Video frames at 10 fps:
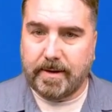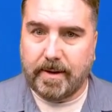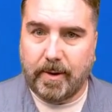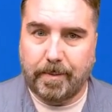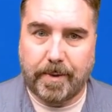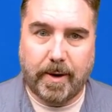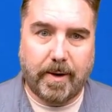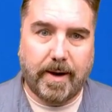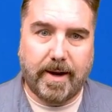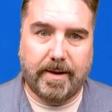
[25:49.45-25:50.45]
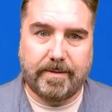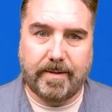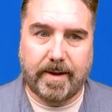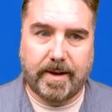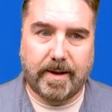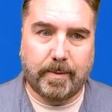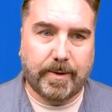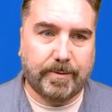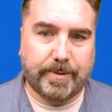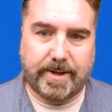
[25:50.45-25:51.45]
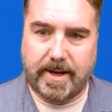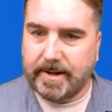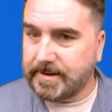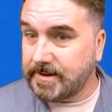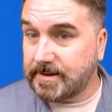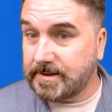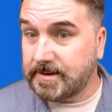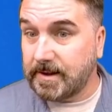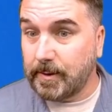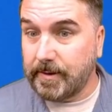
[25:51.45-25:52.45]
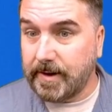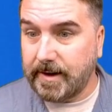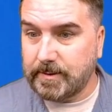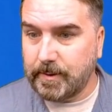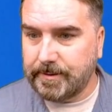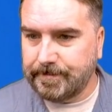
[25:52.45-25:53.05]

Hope y'all have a wonderful day and see you on the next one.